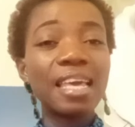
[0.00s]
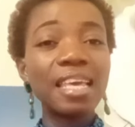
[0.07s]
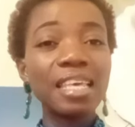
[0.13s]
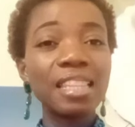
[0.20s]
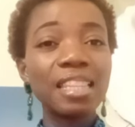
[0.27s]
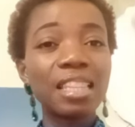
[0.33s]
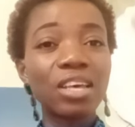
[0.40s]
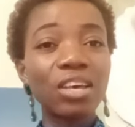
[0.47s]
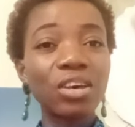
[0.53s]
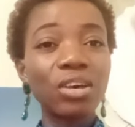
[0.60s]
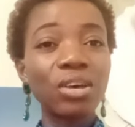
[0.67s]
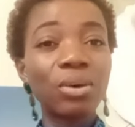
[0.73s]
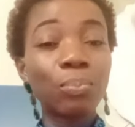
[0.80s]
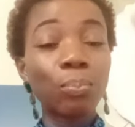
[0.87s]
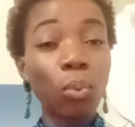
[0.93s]
in
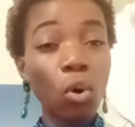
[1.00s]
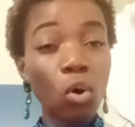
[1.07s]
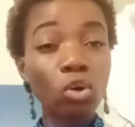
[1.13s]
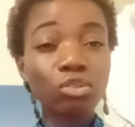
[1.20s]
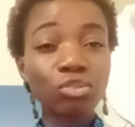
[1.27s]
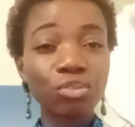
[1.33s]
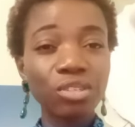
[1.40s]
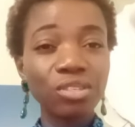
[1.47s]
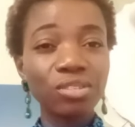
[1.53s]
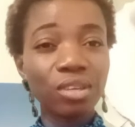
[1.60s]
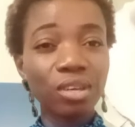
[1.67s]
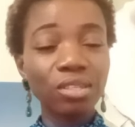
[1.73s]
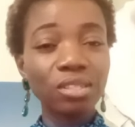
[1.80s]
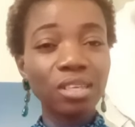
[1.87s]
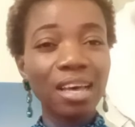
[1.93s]
the poultry
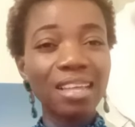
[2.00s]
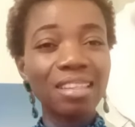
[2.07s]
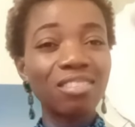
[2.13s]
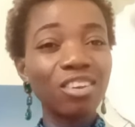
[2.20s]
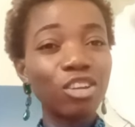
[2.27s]
sector,